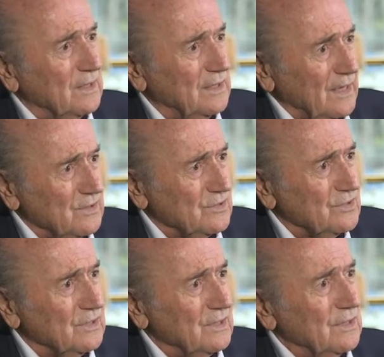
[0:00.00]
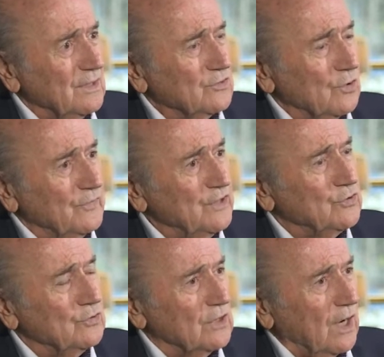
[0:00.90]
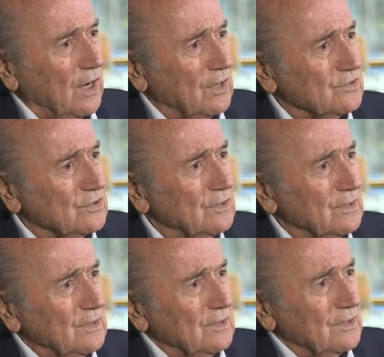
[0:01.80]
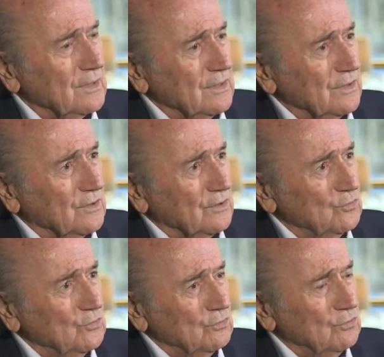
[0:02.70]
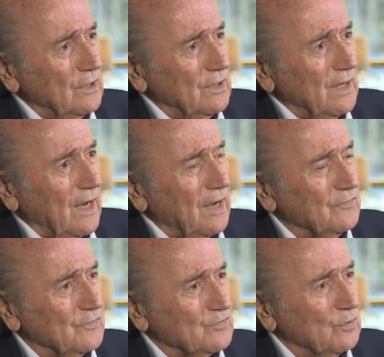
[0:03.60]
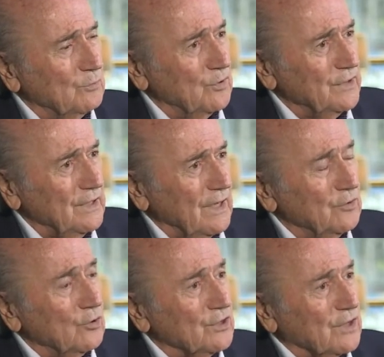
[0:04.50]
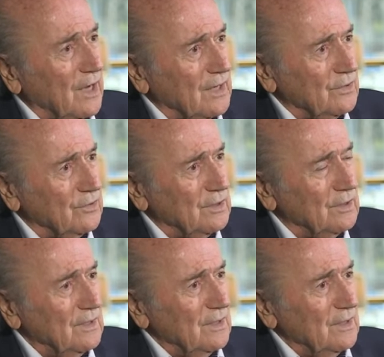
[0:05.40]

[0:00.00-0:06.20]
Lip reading: days. So we should ask to have somebody, another calendar